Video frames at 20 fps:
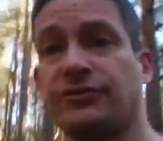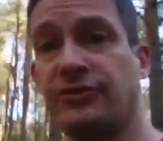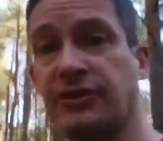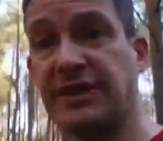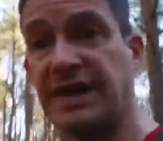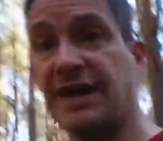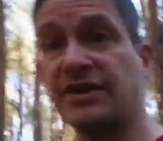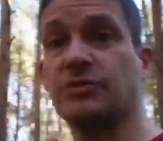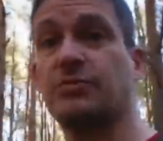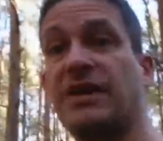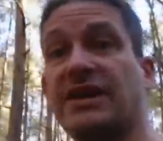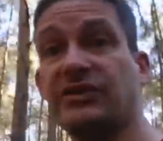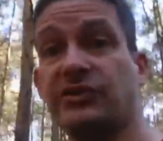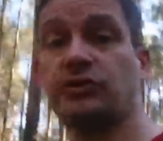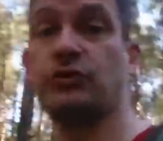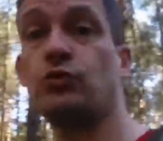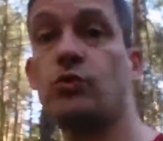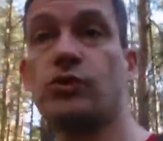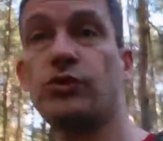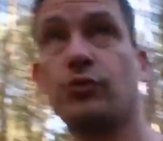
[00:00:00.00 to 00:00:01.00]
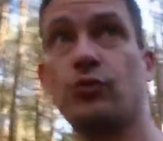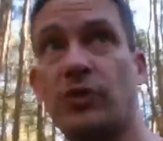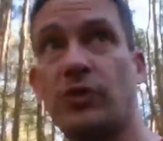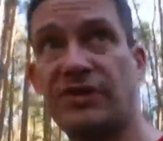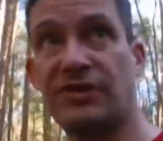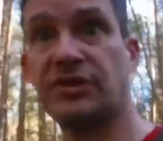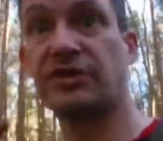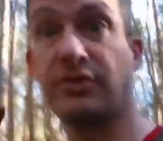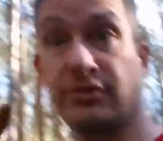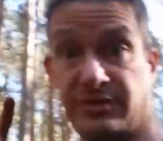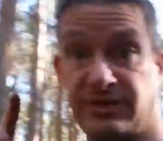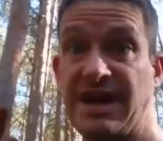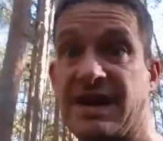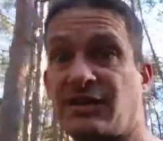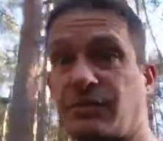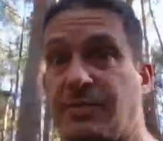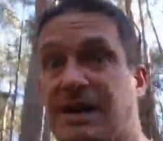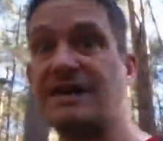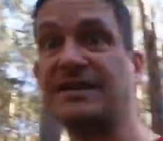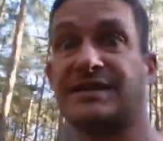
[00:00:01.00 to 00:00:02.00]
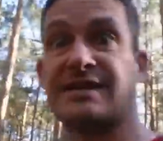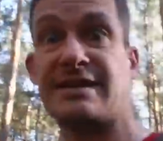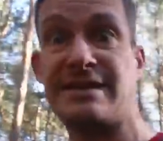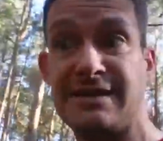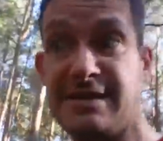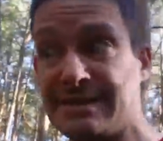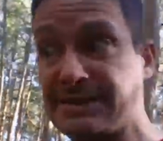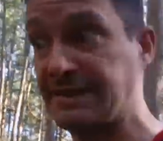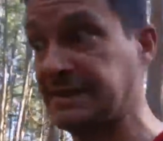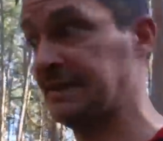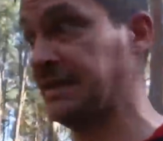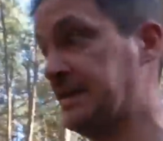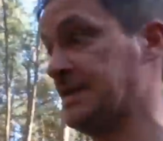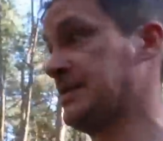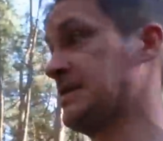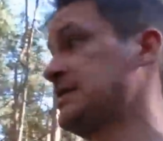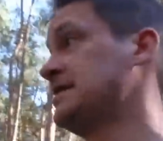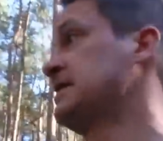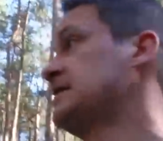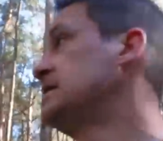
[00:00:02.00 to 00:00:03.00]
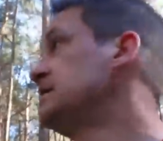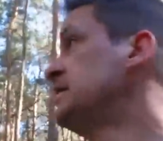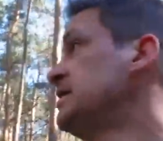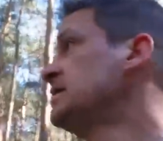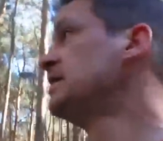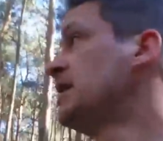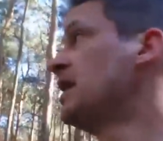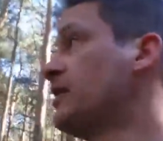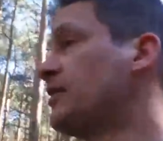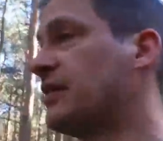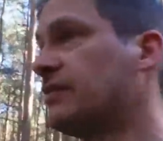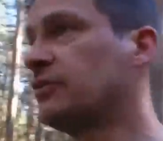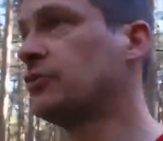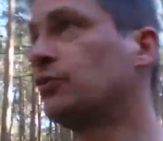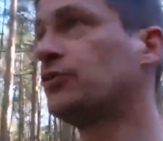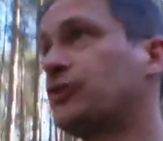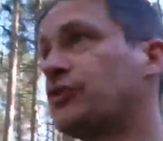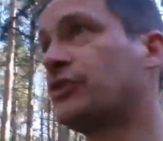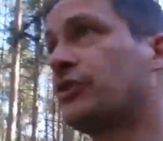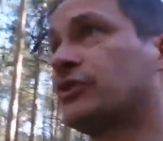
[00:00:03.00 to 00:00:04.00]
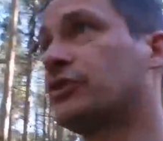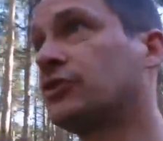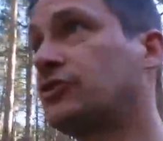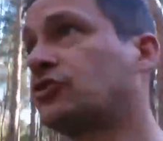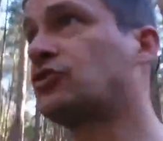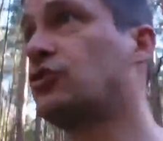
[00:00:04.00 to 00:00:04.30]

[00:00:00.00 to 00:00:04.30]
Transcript: for gas masks, one with a gas mask in it. And then there was the